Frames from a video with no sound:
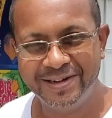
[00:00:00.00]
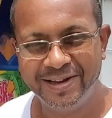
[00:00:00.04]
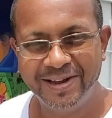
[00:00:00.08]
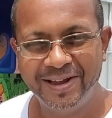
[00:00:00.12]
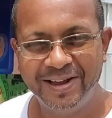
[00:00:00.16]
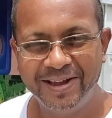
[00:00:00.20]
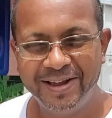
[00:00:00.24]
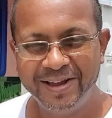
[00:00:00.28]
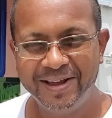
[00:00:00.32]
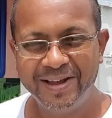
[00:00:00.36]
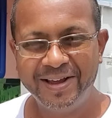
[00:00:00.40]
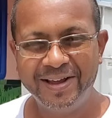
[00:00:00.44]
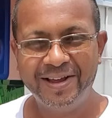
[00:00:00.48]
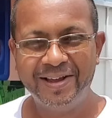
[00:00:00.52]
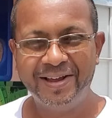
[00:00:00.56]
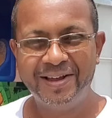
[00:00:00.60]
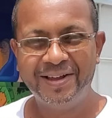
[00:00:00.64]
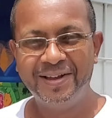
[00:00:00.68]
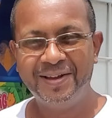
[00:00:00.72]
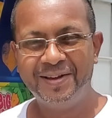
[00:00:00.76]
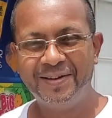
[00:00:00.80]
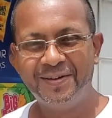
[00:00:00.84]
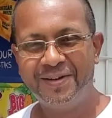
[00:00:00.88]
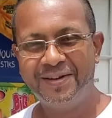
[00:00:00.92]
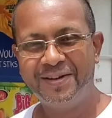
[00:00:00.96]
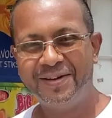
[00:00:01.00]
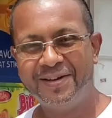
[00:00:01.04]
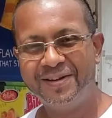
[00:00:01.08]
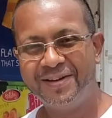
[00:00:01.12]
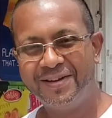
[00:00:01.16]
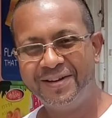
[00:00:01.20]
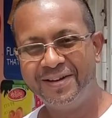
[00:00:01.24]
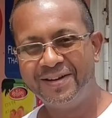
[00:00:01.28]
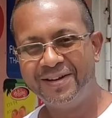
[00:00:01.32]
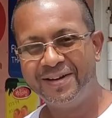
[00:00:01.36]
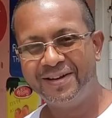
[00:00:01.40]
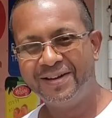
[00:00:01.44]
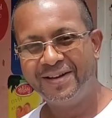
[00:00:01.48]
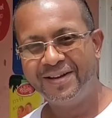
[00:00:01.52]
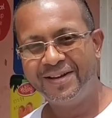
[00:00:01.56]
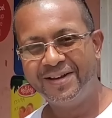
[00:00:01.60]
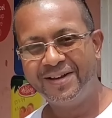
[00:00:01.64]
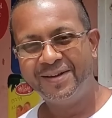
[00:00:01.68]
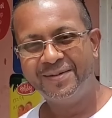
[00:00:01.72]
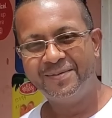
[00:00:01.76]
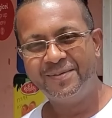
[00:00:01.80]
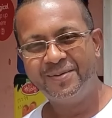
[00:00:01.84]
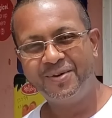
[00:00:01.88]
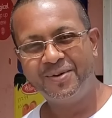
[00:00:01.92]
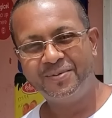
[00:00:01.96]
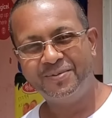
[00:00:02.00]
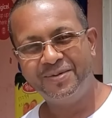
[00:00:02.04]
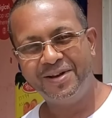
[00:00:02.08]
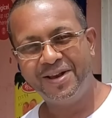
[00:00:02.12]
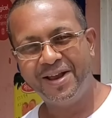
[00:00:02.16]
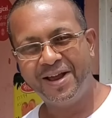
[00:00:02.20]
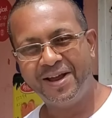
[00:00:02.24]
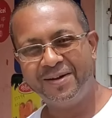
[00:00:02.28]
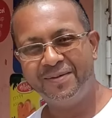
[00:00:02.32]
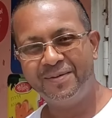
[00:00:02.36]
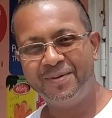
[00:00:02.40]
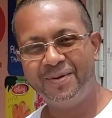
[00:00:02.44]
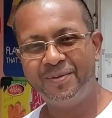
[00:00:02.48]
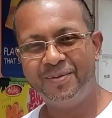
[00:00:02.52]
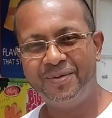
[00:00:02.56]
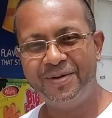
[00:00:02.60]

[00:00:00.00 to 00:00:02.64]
Yes, man. We nice. Like,